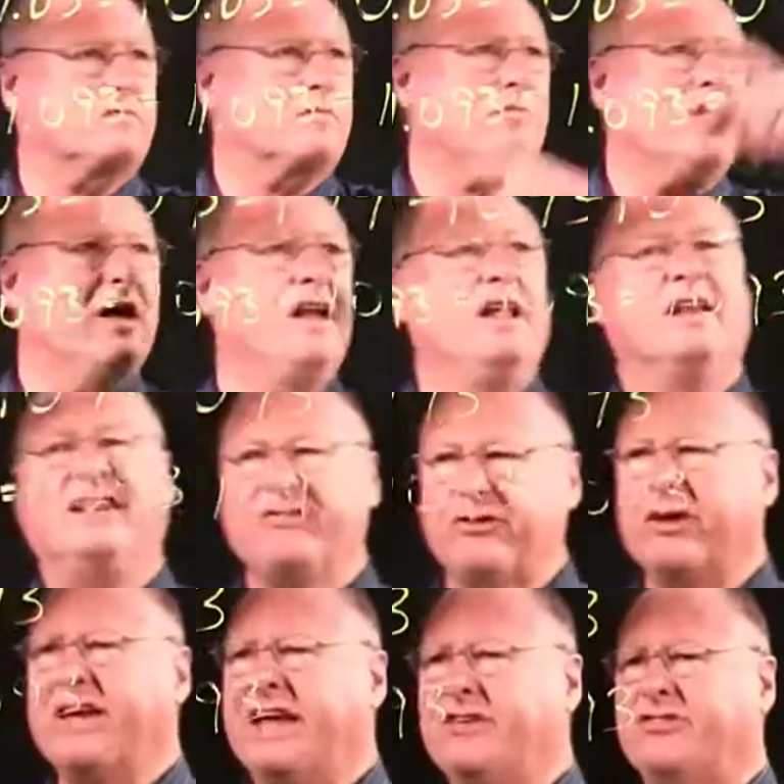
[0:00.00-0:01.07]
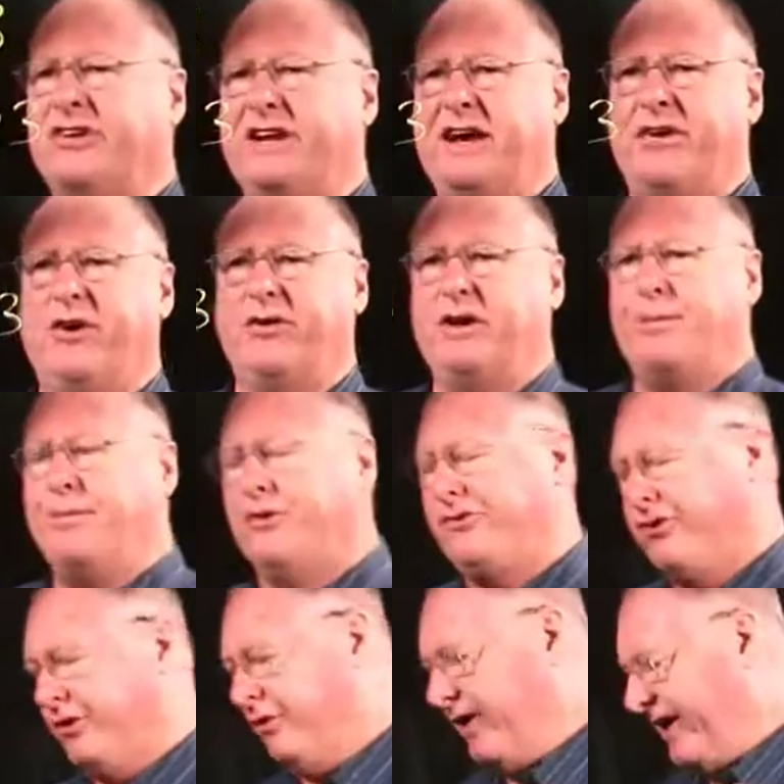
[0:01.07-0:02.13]
Let's look at scenario number 2.
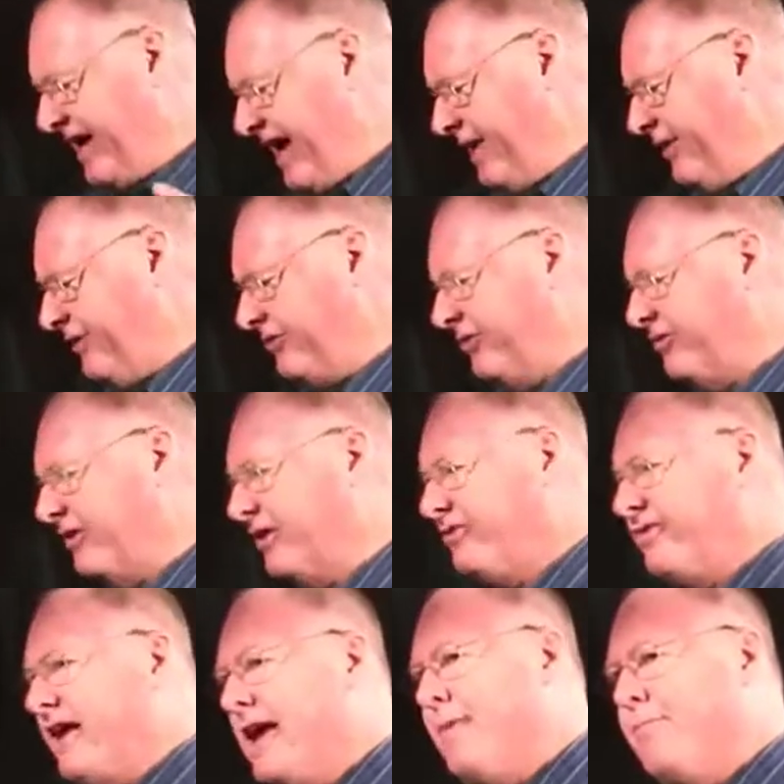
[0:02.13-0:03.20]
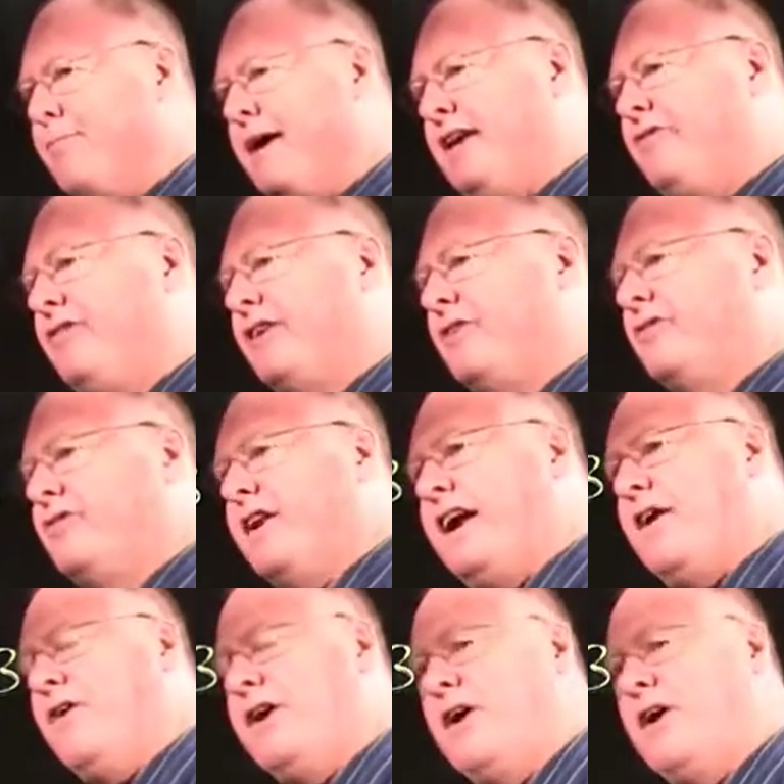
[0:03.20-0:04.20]
Again, this is the same basic scenario.